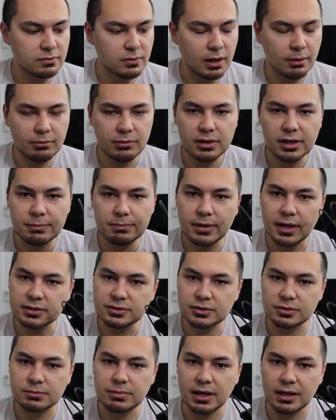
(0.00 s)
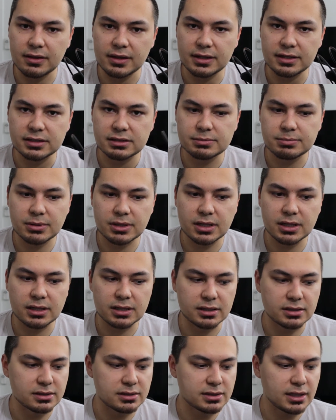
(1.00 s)
really puzzled by these,
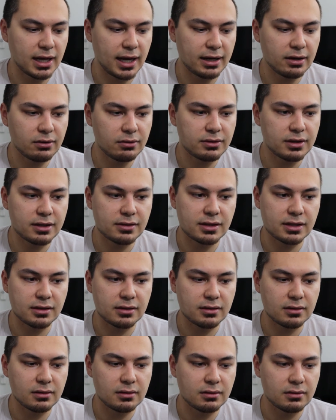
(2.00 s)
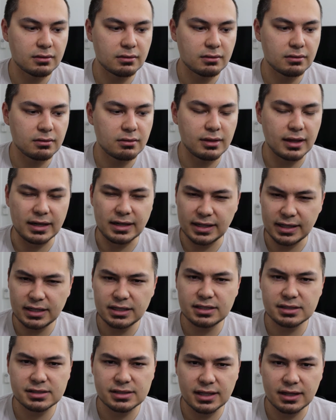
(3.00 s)
because I don't think that they
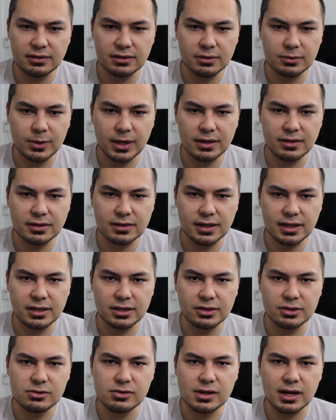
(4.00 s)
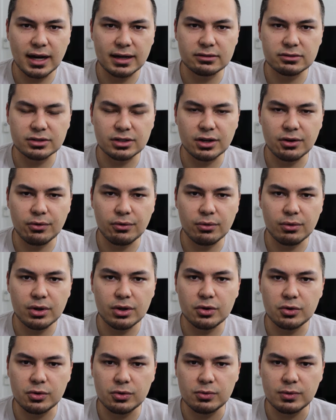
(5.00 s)
need to sound the way that they do, and I don't know
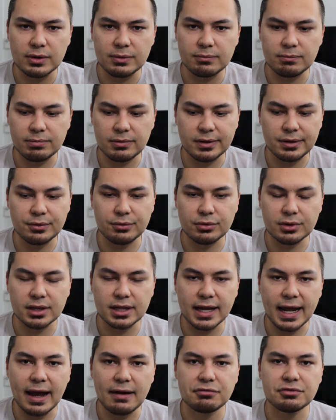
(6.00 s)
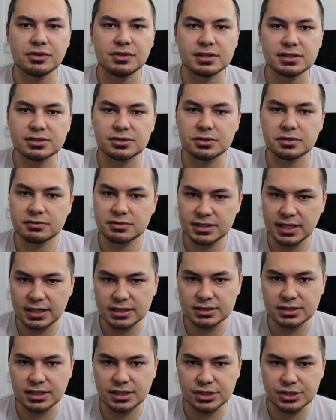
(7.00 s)
who would be really after this sort of
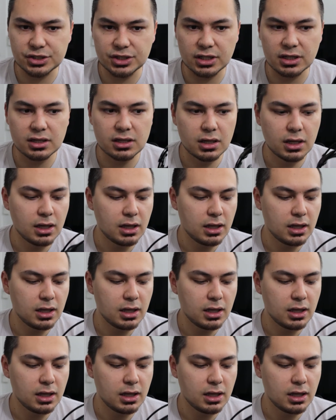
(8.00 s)
sound signature.